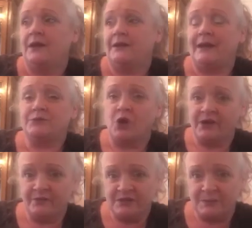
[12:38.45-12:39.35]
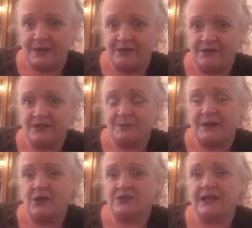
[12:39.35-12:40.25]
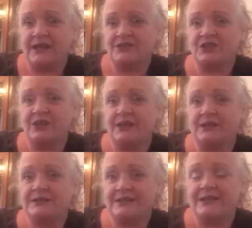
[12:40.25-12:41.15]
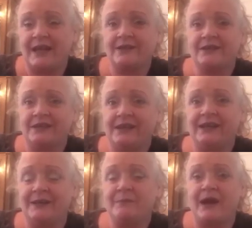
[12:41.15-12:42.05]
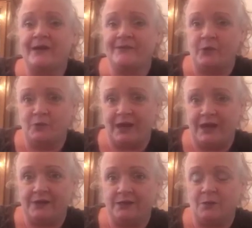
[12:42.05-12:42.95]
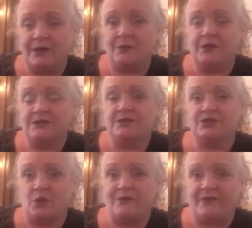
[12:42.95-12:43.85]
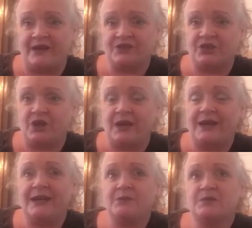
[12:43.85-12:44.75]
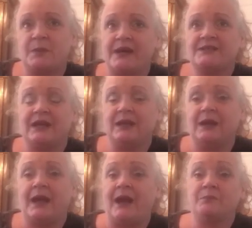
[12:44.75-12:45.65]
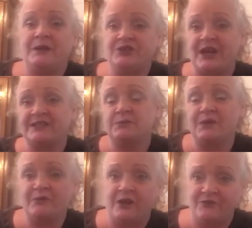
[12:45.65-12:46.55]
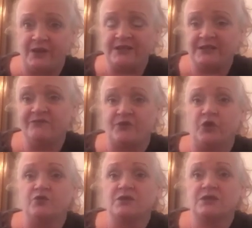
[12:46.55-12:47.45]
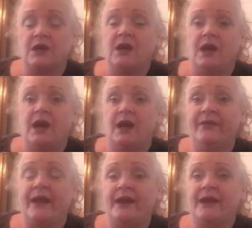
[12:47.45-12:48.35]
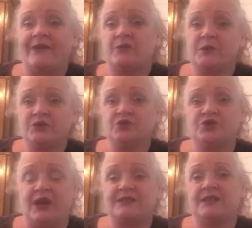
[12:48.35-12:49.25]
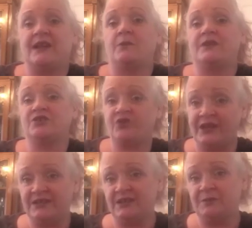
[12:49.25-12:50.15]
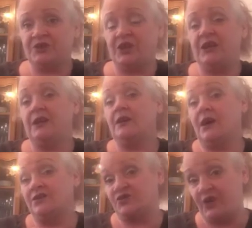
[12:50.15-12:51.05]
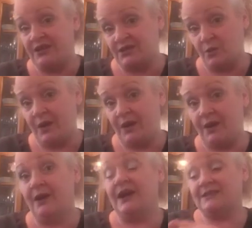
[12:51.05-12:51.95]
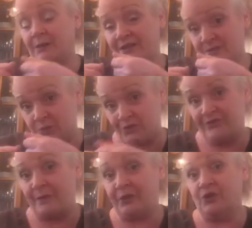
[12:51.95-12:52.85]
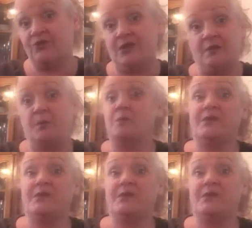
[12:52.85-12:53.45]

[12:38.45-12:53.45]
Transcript: Now, I'm talking from experience, because I actually did get the needle in my thumbnail when I worked in the sewing factory, and it was basically, I'd been chatting with a friend in front, and then after we'd done chatting, I went straight to the machine, and straight away, as I went to put the fabric under, put my